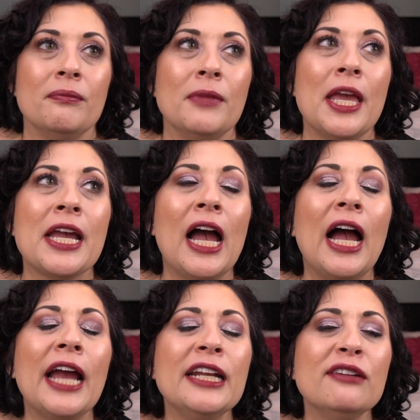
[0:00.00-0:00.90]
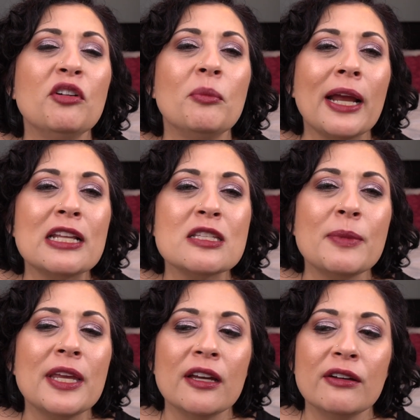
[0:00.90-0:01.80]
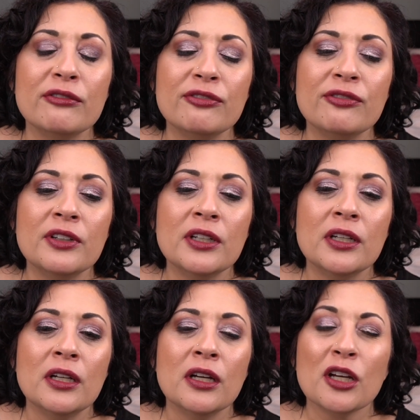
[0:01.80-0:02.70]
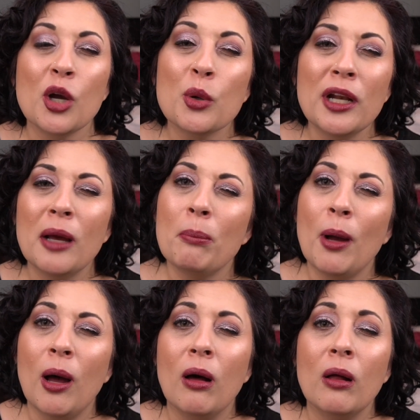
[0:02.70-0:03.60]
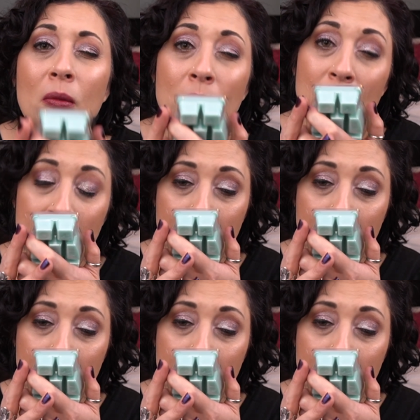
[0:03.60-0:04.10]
It kind of reminds me of coconut palm,